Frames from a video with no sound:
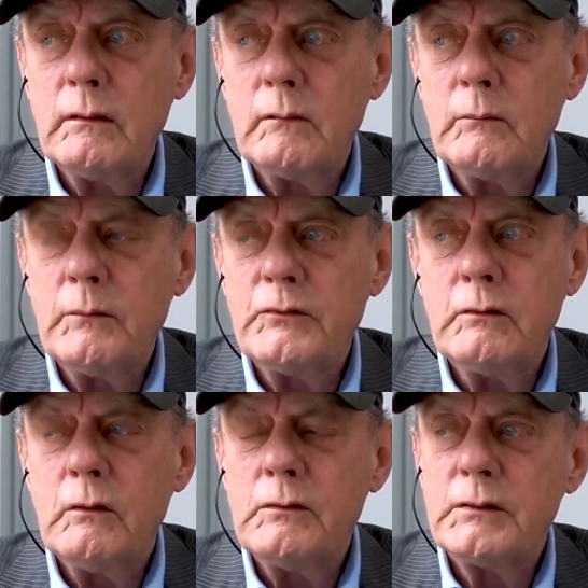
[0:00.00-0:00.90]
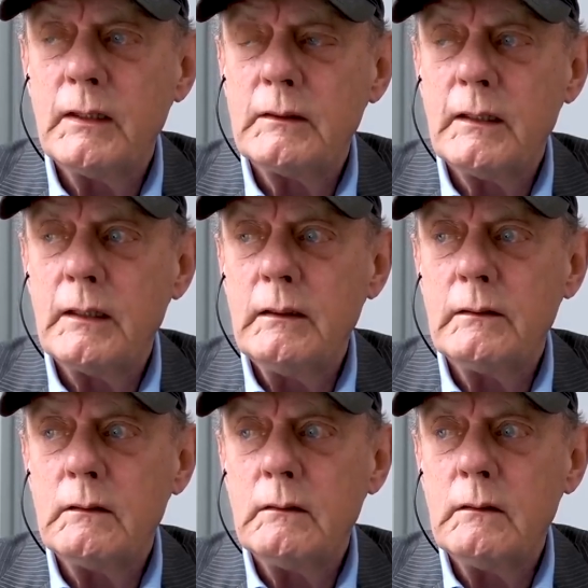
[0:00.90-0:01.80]
and no, it's not that
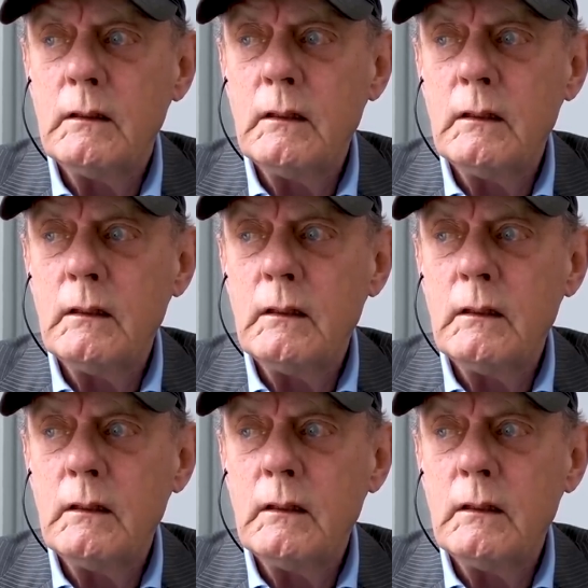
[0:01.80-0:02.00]
either.